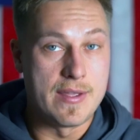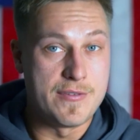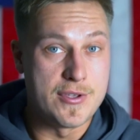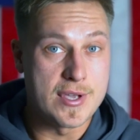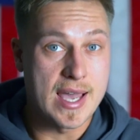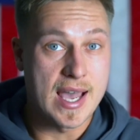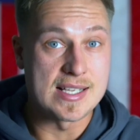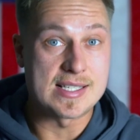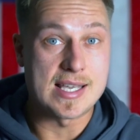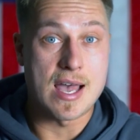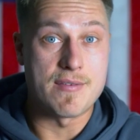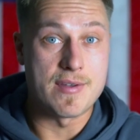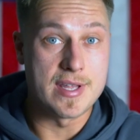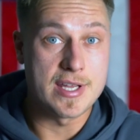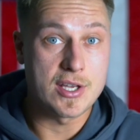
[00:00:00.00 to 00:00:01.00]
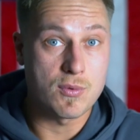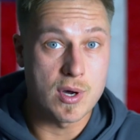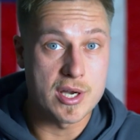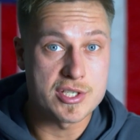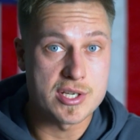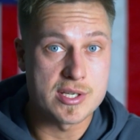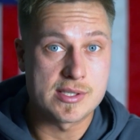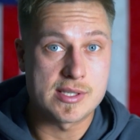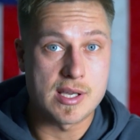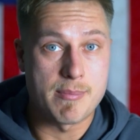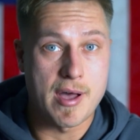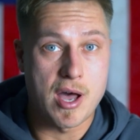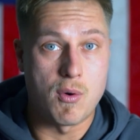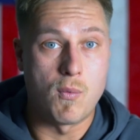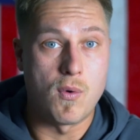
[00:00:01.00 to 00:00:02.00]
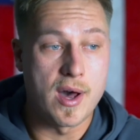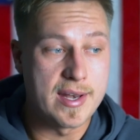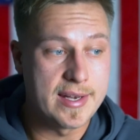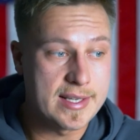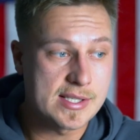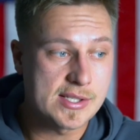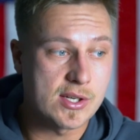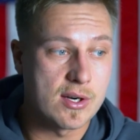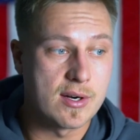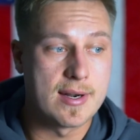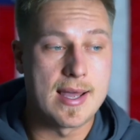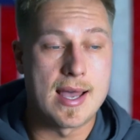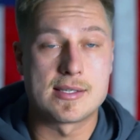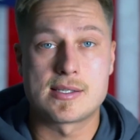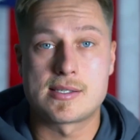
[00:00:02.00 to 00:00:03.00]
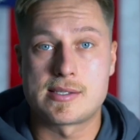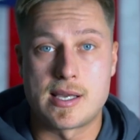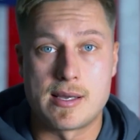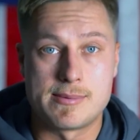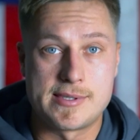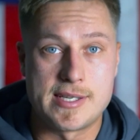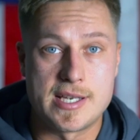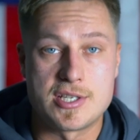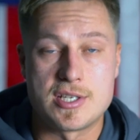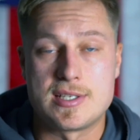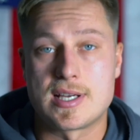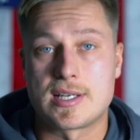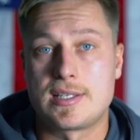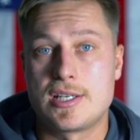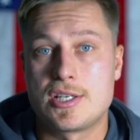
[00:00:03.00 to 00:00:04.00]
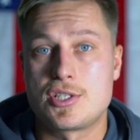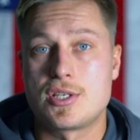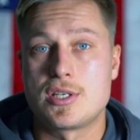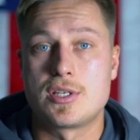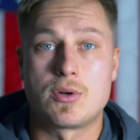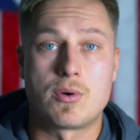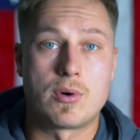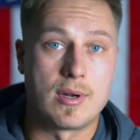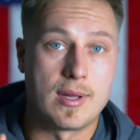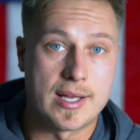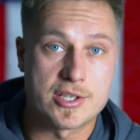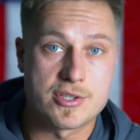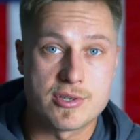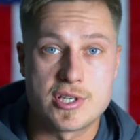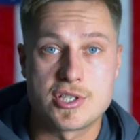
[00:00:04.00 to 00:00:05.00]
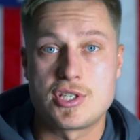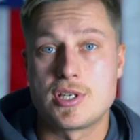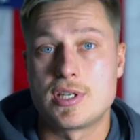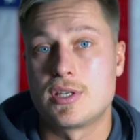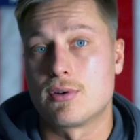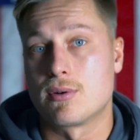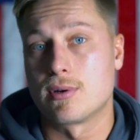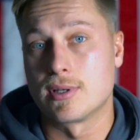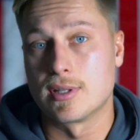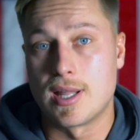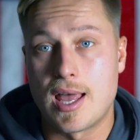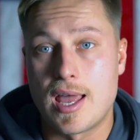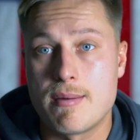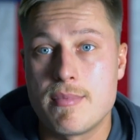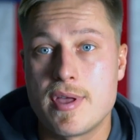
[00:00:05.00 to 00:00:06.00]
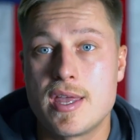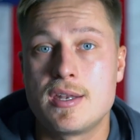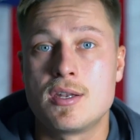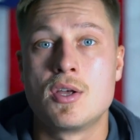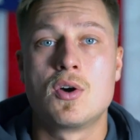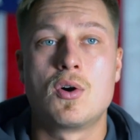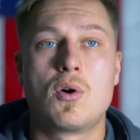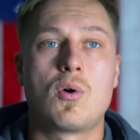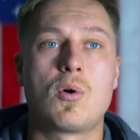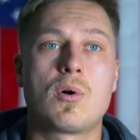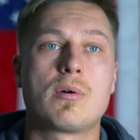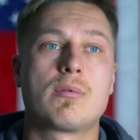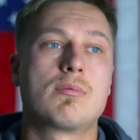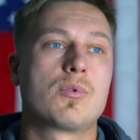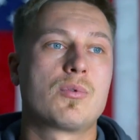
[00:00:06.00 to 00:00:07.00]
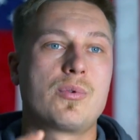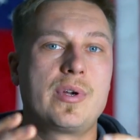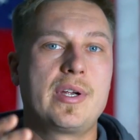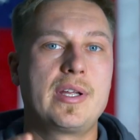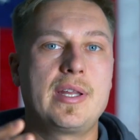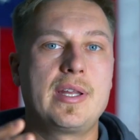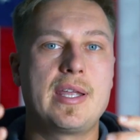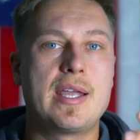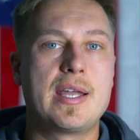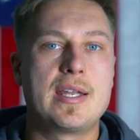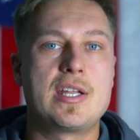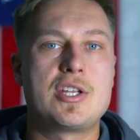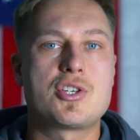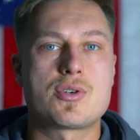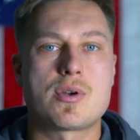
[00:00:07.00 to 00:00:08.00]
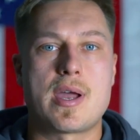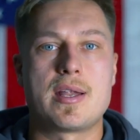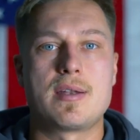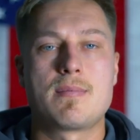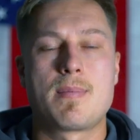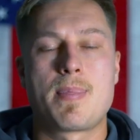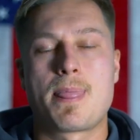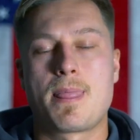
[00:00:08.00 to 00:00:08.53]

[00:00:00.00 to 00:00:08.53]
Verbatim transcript: If you guys have any questions about wanting to get started as a substation technician or electrician or lineman or really any trade,